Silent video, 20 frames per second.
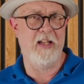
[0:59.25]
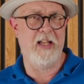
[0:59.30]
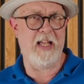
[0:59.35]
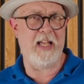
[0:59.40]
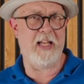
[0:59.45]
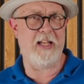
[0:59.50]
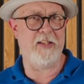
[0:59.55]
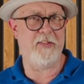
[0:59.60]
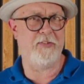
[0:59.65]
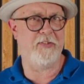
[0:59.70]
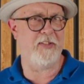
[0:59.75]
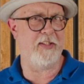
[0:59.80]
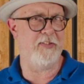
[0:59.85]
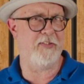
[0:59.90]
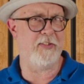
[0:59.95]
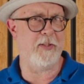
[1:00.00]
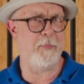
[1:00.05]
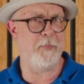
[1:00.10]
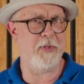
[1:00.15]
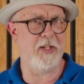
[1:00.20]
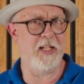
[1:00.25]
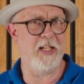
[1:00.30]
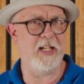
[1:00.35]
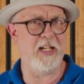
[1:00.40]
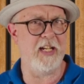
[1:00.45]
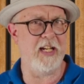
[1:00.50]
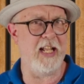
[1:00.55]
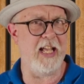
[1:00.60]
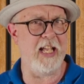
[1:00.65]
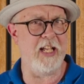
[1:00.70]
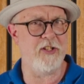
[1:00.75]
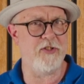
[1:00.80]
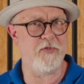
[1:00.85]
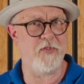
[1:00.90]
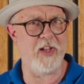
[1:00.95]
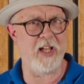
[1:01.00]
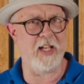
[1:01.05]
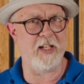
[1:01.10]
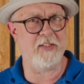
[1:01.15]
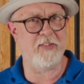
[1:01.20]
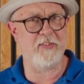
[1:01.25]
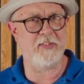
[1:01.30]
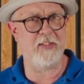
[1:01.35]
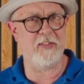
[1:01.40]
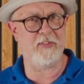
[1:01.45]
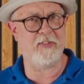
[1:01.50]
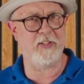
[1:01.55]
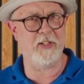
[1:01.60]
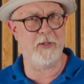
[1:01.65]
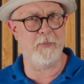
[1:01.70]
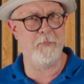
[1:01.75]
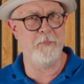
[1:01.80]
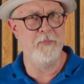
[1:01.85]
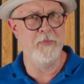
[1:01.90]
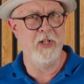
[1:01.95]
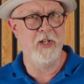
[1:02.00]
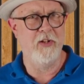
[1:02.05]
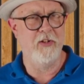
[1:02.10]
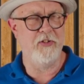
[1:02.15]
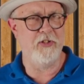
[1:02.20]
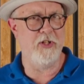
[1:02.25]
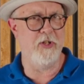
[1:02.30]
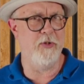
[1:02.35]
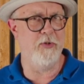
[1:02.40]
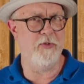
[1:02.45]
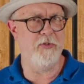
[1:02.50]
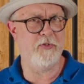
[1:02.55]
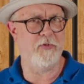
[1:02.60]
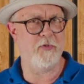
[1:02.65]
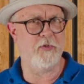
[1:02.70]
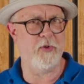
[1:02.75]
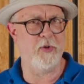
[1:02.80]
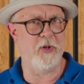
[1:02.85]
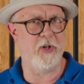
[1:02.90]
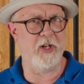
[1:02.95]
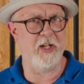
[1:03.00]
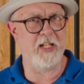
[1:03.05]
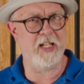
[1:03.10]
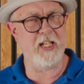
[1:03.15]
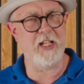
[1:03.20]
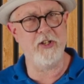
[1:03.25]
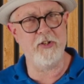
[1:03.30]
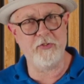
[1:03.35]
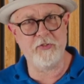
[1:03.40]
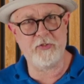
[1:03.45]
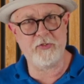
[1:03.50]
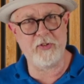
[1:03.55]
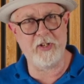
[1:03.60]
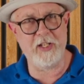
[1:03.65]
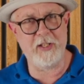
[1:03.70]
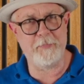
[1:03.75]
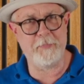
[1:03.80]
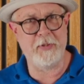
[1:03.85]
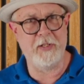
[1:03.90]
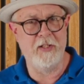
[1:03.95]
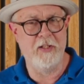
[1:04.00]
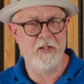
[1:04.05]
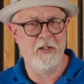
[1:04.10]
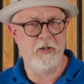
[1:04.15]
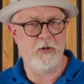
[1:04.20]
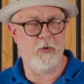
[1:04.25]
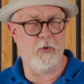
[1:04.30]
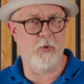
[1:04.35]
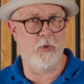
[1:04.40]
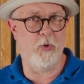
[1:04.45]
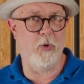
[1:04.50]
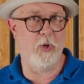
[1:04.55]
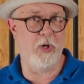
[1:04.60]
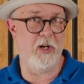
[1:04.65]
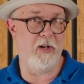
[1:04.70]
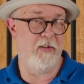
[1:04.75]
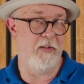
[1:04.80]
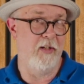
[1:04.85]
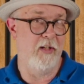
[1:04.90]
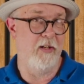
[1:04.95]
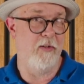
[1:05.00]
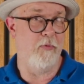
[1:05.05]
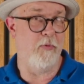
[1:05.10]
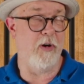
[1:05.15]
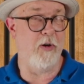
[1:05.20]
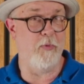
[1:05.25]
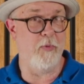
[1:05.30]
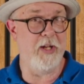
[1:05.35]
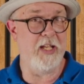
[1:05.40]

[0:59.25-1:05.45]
as something in an HVAC system, used for a heater strip, or what we